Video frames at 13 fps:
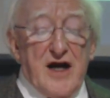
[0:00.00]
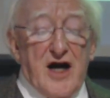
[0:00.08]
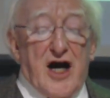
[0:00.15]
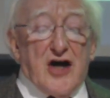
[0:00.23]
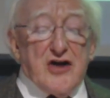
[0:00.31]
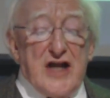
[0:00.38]

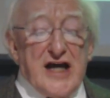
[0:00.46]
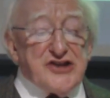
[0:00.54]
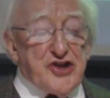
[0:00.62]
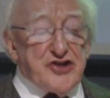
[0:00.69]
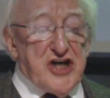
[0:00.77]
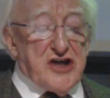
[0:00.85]
our
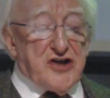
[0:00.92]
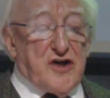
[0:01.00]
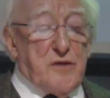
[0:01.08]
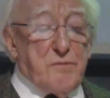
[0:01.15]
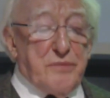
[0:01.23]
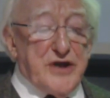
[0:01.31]
latter-day
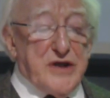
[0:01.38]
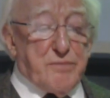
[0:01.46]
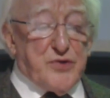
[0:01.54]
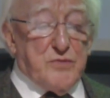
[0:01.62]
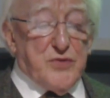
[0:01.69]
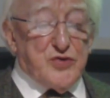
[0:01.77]
company
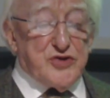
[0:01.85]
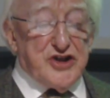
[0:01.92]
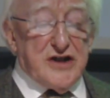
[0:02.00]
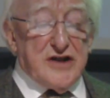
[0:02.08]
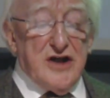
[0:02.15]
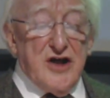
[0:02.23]

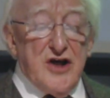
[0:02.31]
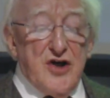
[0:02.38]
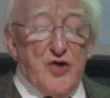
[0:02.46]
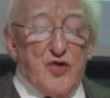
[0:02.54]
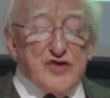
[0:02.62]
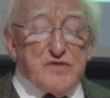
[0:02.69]
promoting,
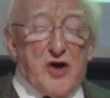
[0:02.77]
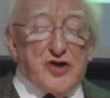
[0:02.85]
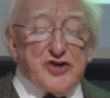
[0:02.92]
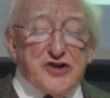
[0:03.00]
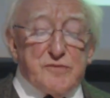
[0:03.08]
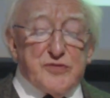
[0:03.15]
whose
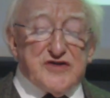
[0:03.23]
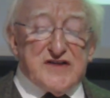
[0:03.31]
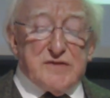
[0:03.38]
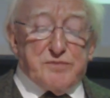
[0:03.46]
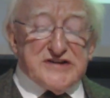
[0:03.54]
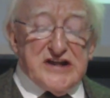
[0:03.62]
motto would
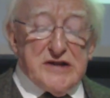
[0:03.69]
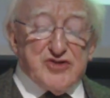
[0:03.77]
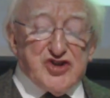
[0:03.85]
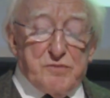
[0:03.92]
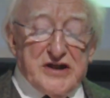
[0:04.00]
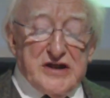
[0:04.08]
seem
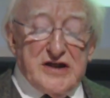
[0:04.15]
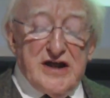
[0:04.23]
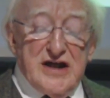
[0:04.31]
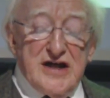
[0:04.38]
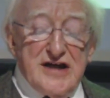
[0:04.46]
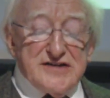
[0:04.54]
to
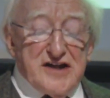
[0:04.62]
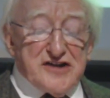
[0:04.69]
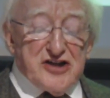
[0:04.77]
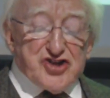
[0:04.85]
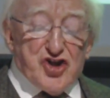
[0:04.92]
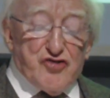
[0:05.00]
be that
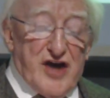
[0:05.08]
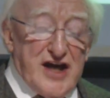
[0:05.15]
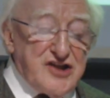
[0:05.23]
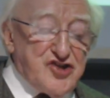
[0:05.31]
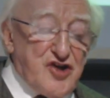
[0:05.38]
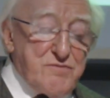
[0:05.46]
a
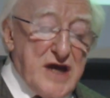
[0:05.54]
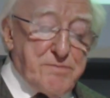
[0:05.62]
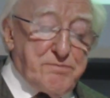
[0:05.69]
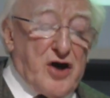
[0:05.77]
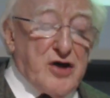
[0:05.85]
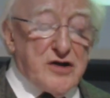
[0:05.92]
director may
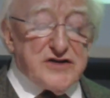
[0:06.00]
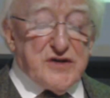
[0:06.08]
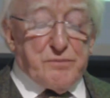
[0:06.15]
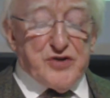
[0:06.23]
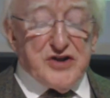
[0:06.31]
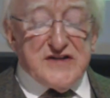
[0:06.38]
pocket the
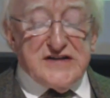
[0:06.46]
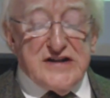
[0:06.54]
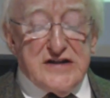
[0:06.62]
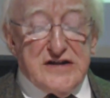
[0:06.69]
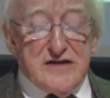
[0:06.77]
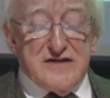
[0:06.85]

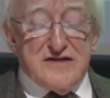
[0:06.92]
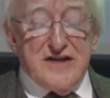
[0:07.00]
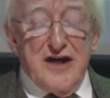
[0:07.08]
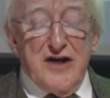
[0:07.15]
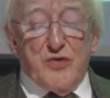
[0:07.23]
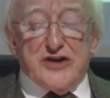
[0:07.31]
proceeds
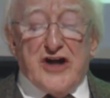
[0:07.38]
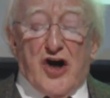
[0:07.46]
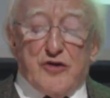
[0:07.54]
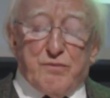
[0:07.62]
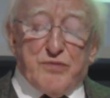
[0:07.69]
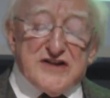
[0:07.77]

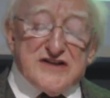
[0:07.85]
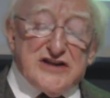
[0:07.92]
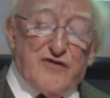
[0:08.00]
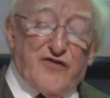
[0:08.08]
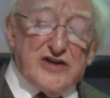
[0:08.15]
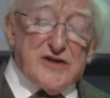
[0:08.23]
without
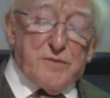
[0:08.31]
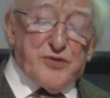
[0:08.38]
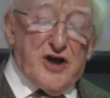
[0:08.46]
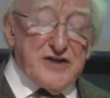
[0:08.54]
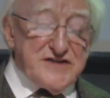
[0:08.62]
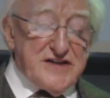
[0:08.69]
perceiving the
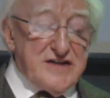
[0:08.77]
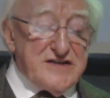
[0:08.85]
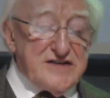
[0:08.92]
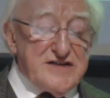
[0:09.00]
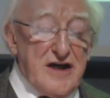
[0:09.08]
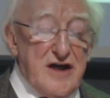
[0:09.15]
process,